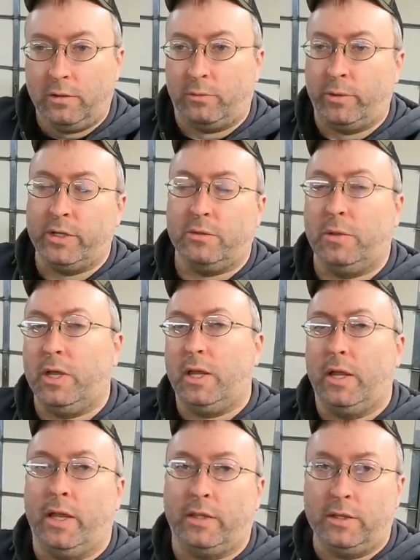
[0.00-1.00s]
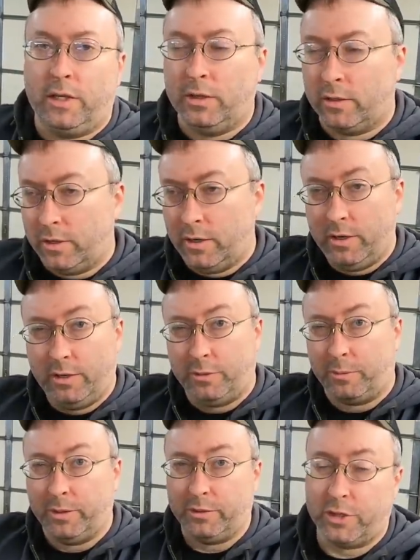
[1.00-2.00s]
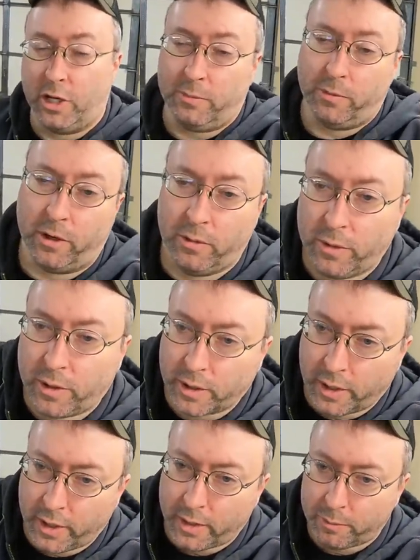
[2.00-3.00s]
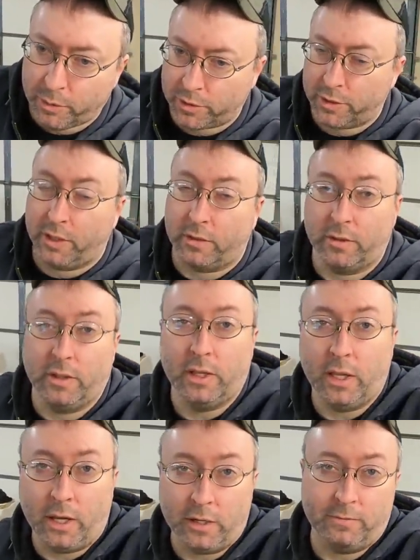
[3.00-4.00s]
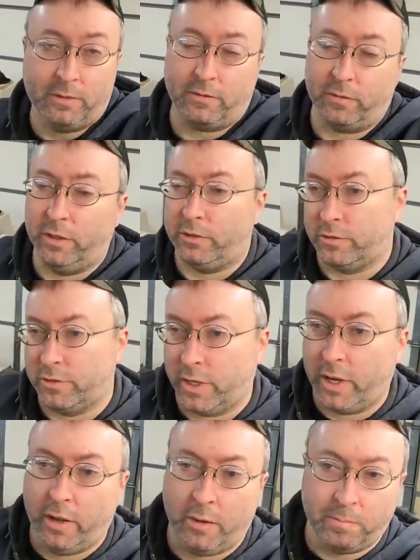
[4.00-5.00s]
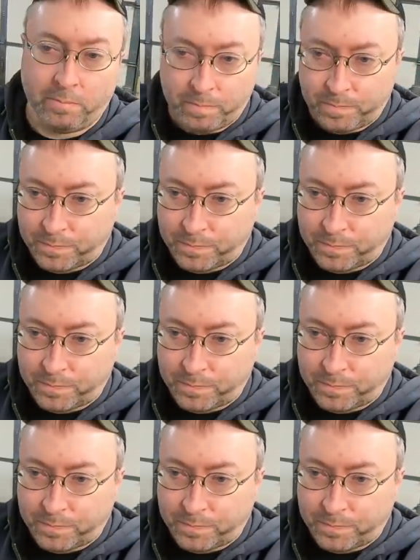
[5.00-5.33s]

Reason being at the dealer, the real job where I work, I put together a lot of differentials and